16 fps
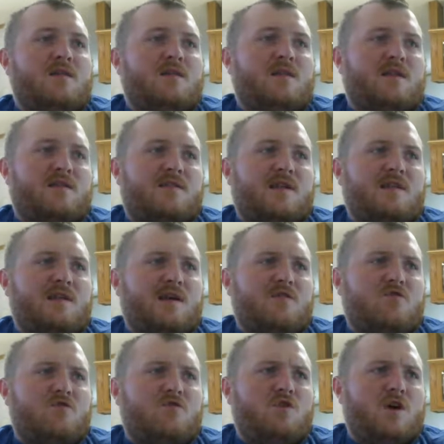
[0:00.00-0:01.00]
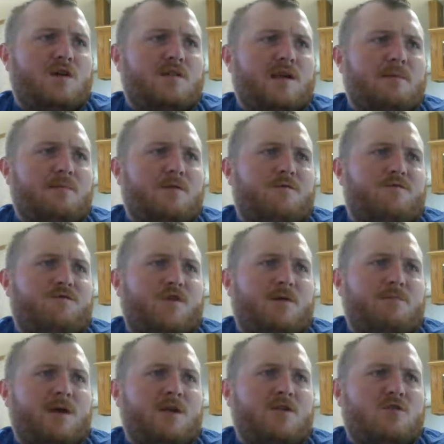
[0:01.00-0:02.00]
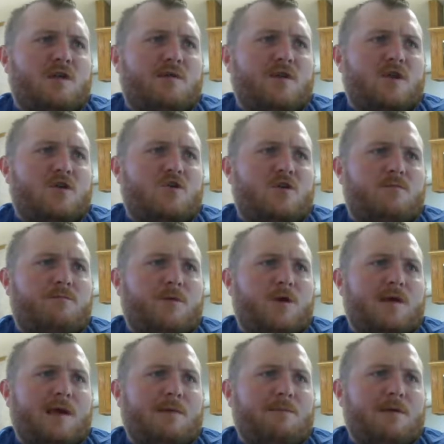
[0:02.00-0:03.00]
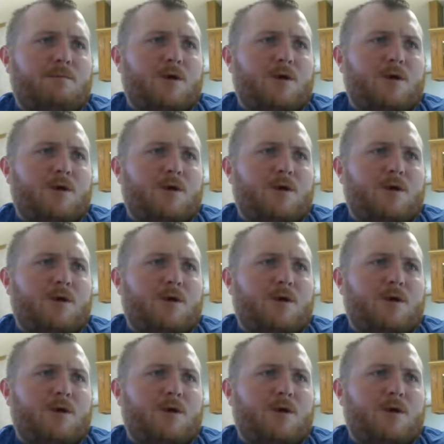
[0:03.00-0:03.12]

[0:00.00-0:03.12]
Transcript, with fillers: The Sunday New York Times front page delivered a curious pair of campaign